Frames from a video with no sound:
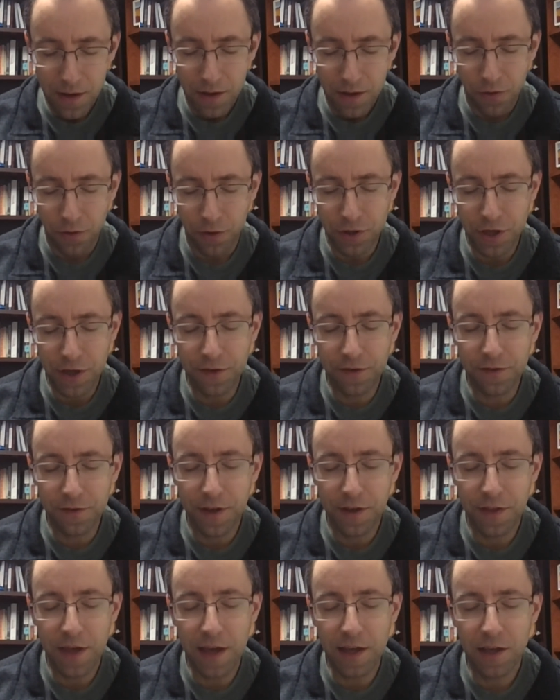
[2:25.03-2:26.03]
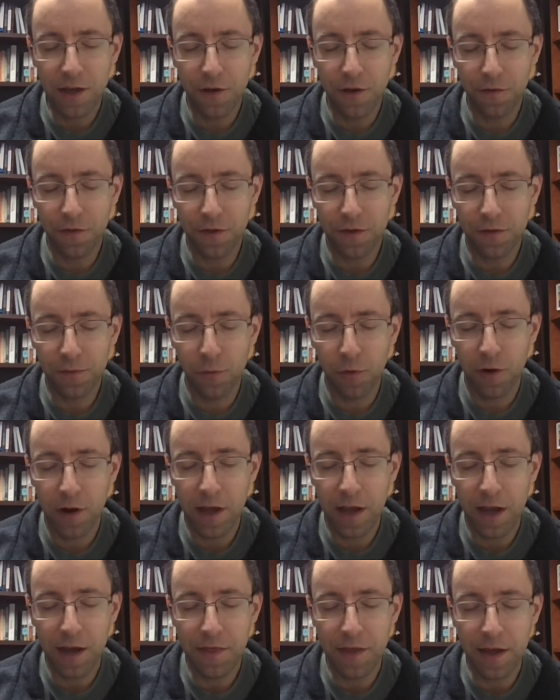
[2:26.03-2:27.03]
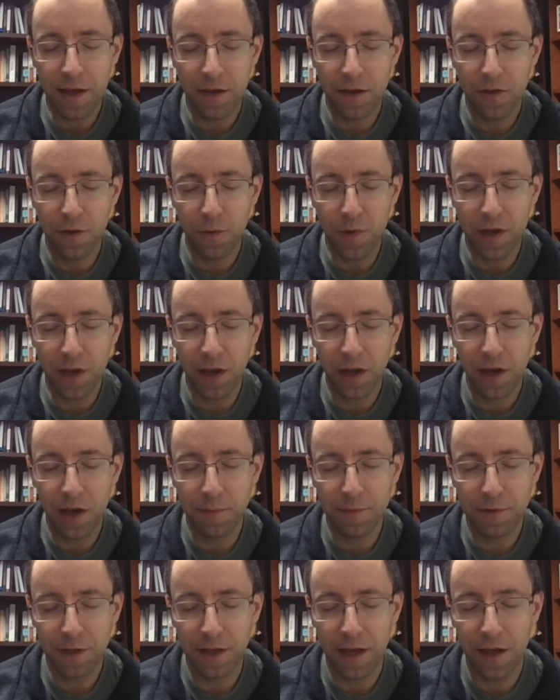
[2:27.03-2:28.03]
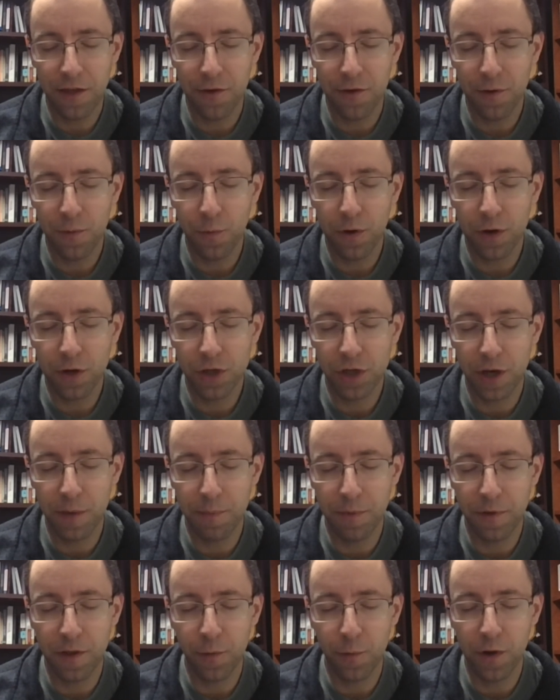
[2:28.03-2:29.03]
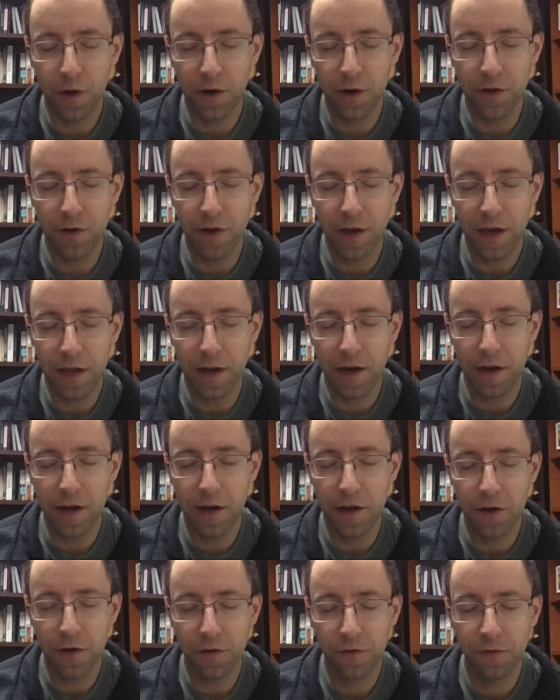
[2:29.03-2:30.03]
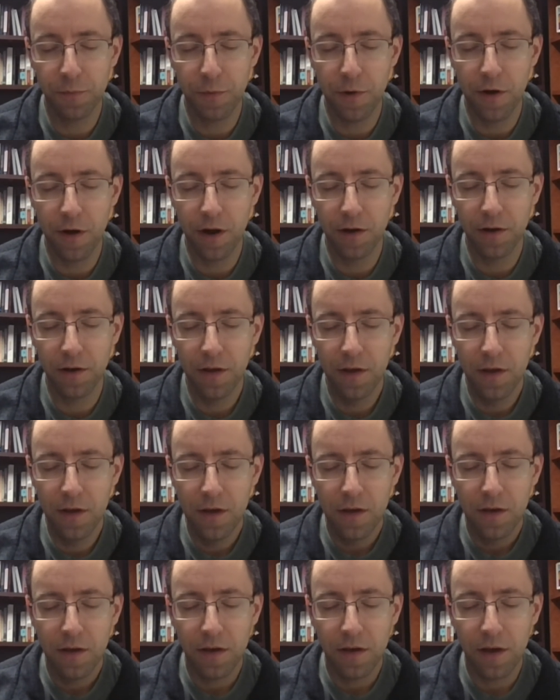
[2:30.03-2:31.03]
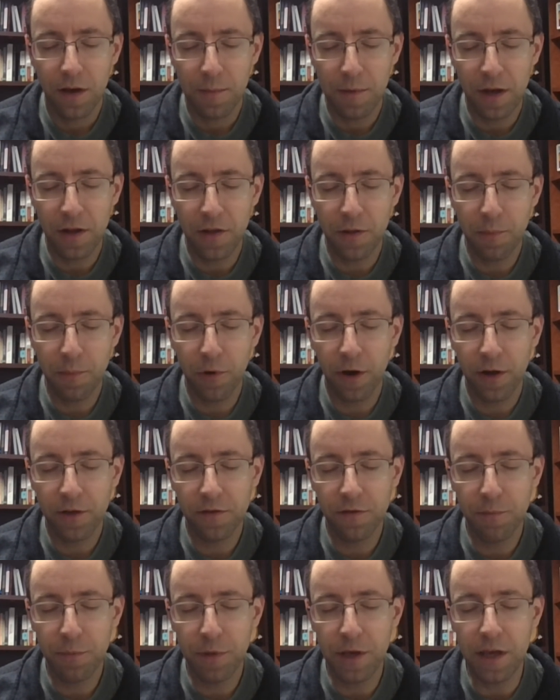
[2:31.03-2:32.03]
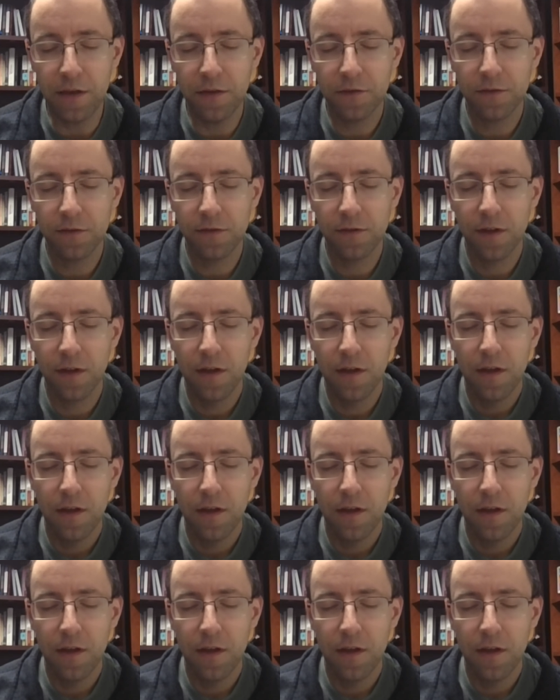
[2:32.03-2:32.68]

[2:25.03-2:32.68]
Lord Jesus, I thank you for this morning. I thank you that we can come together and worship and that we are united in your spirit and in the bonds of peace.